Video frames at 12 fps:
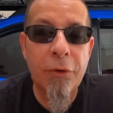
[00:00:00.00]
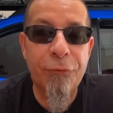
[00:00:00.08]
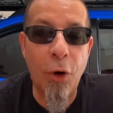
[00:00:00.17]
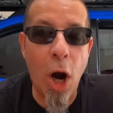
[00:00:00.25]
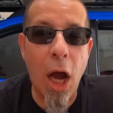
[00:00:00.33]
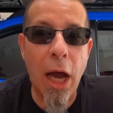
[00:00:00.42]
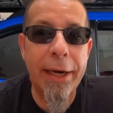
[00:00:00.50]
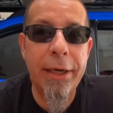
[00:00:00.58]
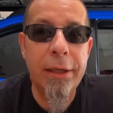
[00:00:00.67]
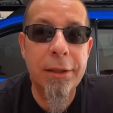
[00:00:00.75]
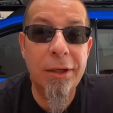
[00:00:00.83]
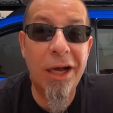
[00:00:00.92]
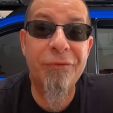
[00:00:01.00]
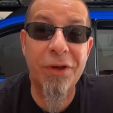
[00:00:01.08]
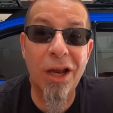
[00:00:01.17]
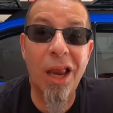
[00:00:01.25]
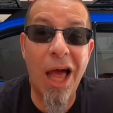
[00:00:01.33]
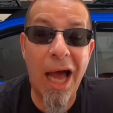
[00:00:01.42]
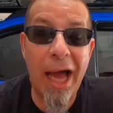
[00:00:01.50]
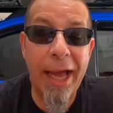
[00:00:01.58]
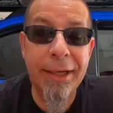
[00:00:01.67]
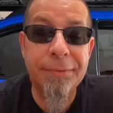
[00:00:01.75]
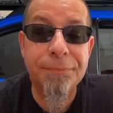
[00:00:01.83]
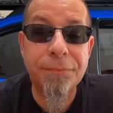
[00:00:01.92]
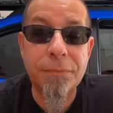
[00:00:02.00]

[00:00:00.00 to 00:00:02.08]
Fraud, not if you lie.